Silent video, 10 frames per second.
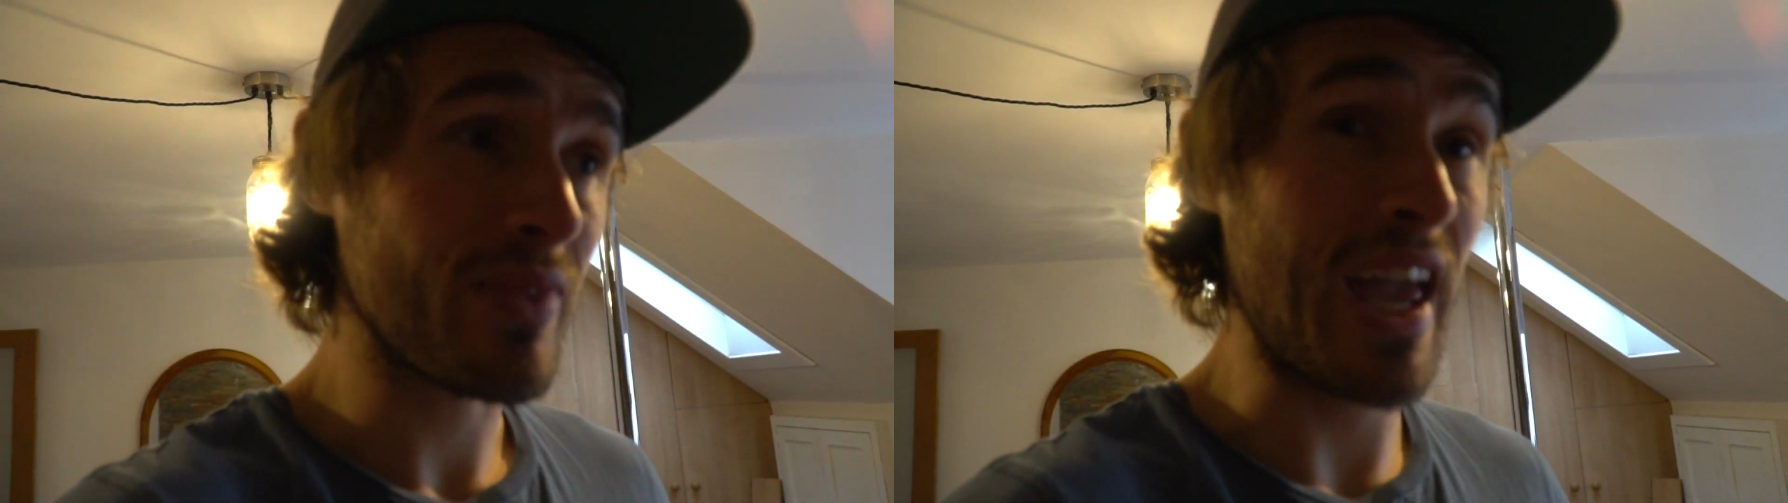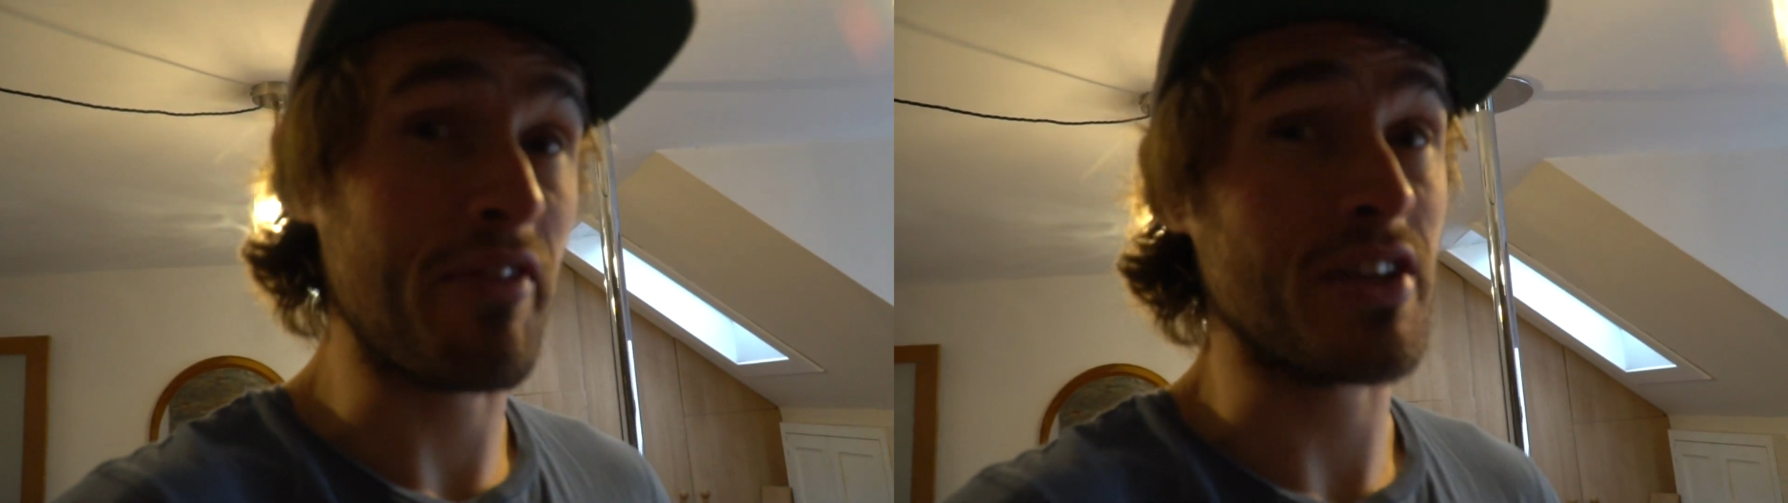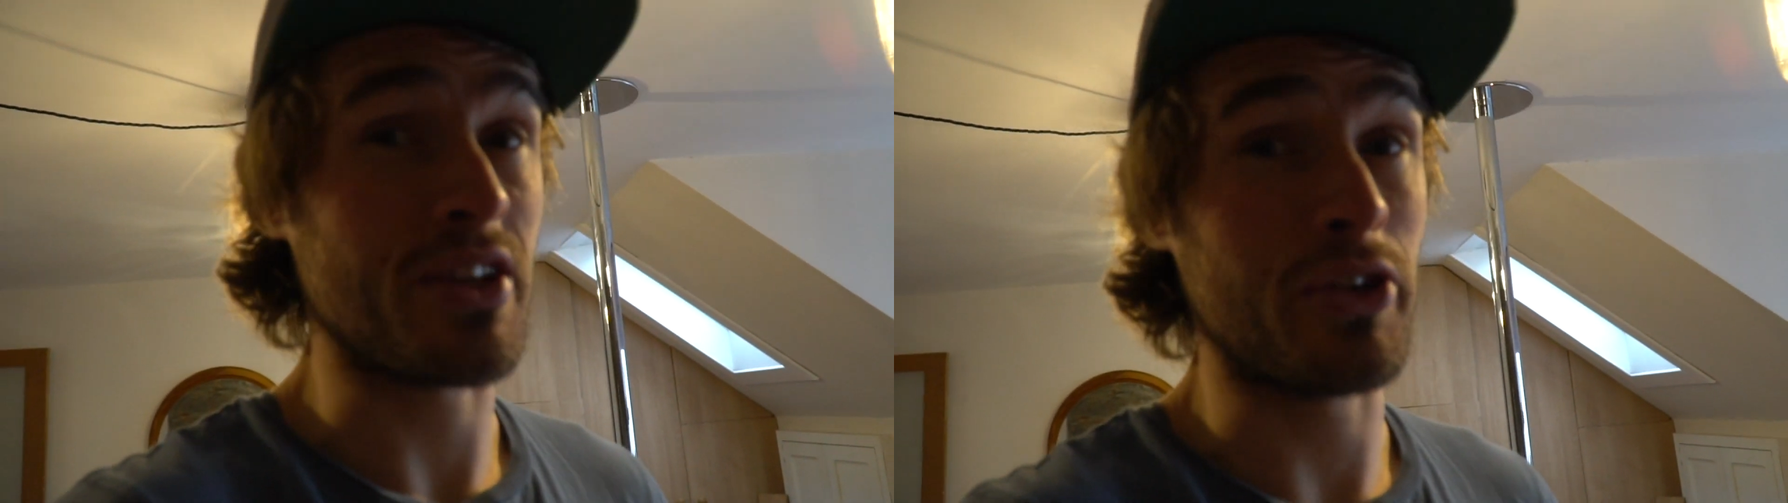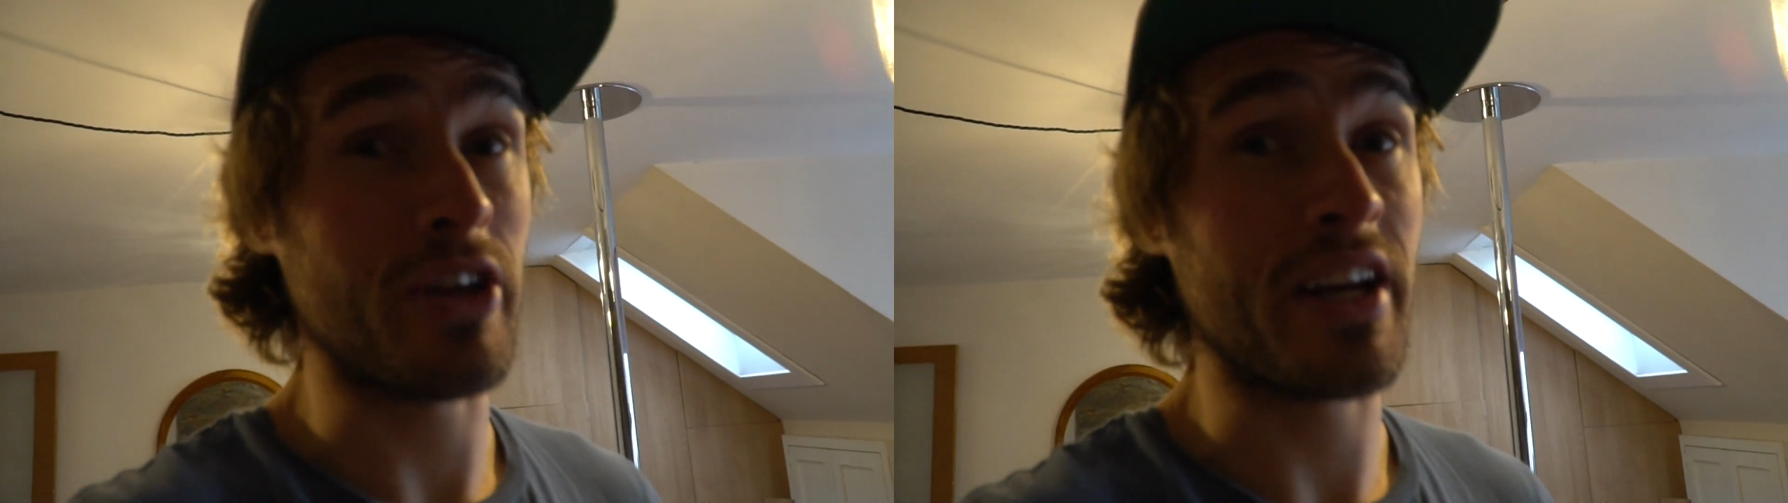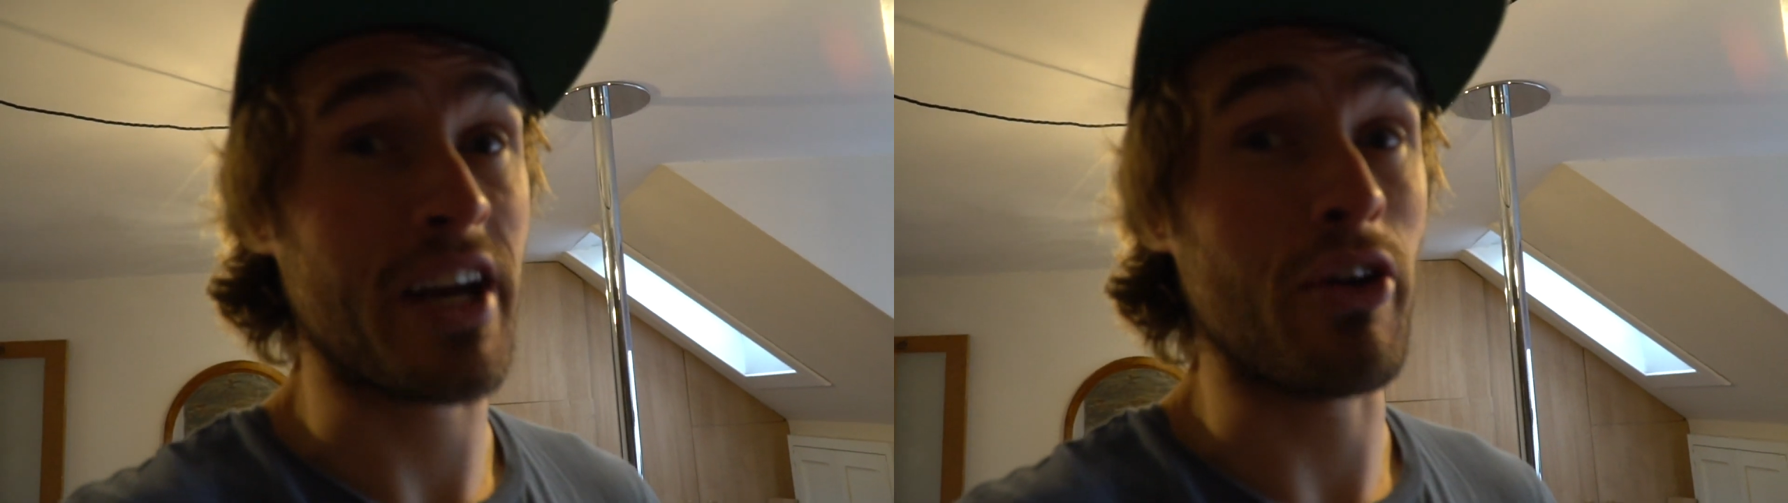if it's a good
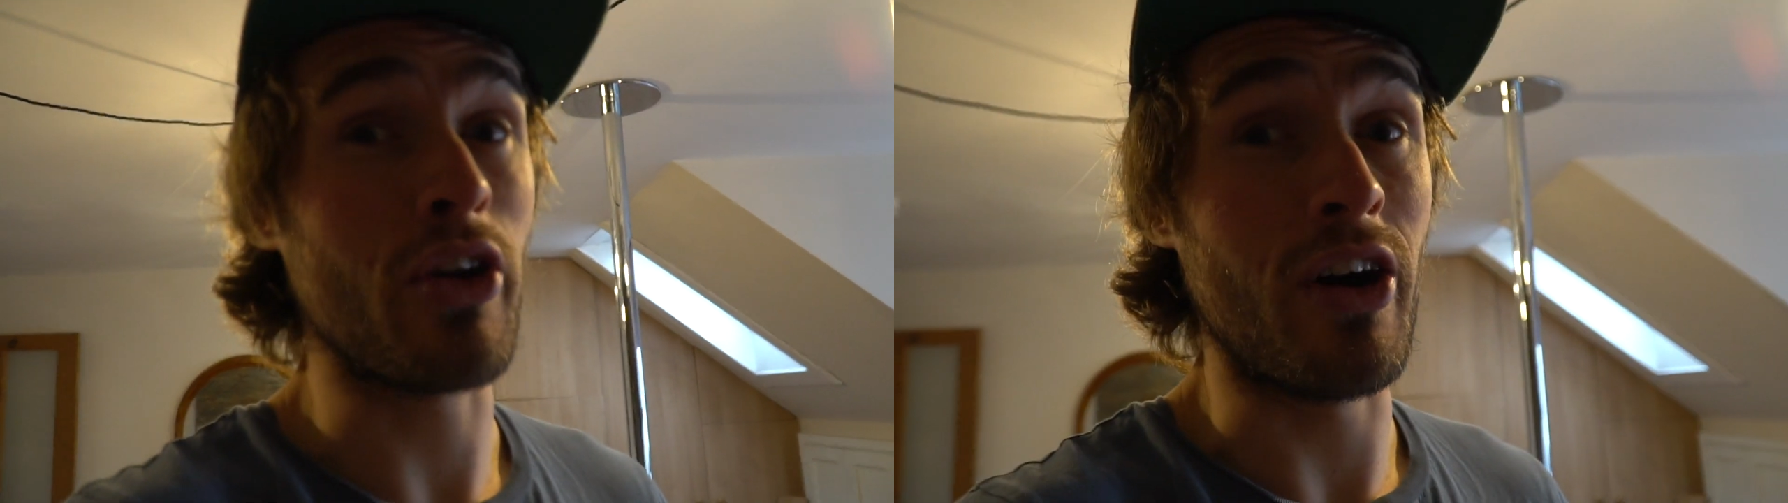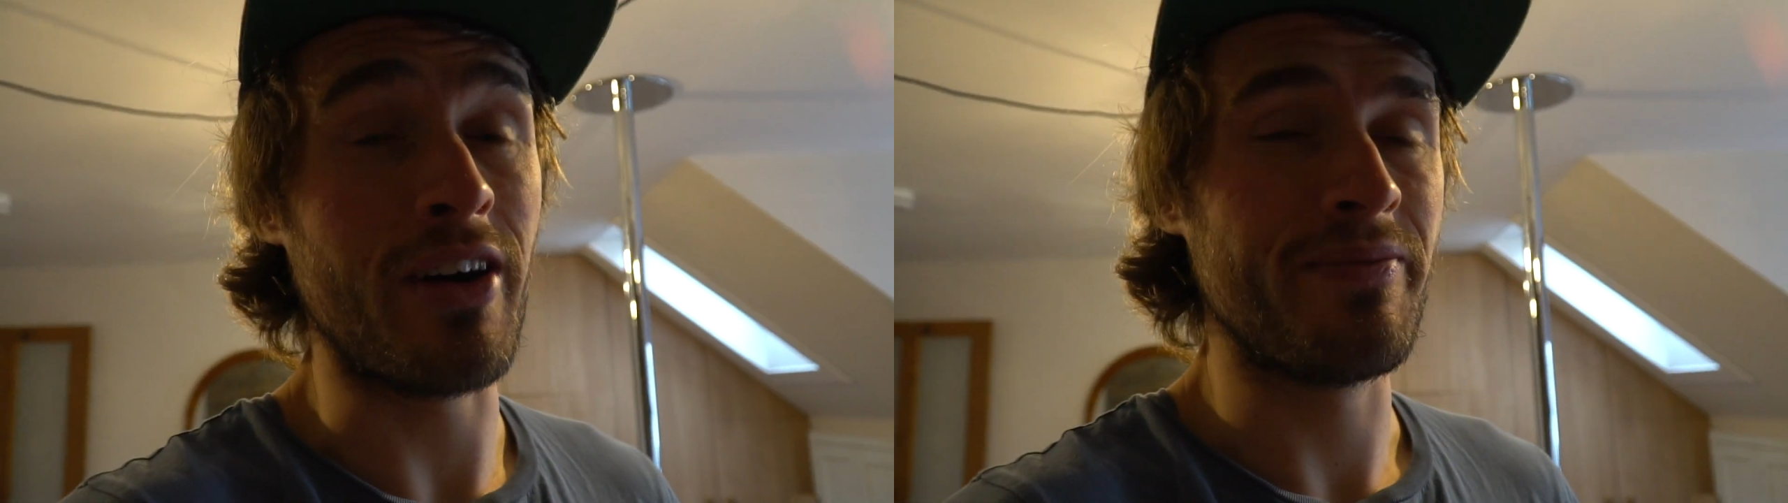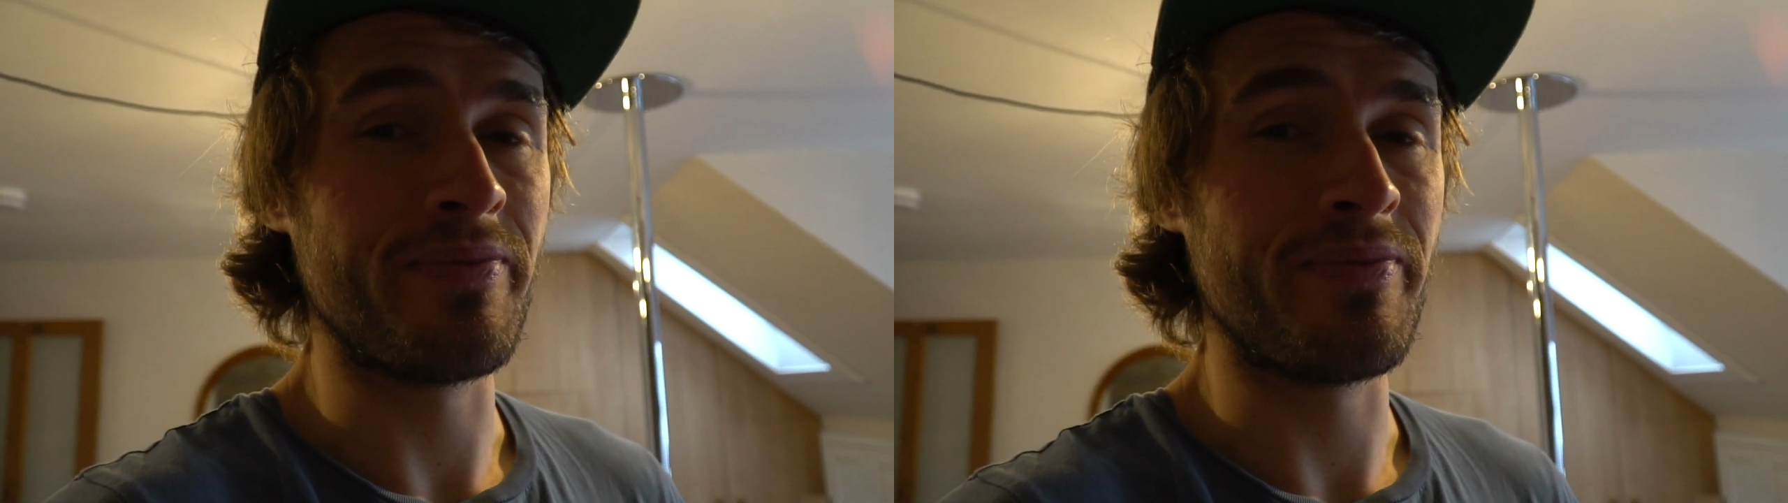idea or not.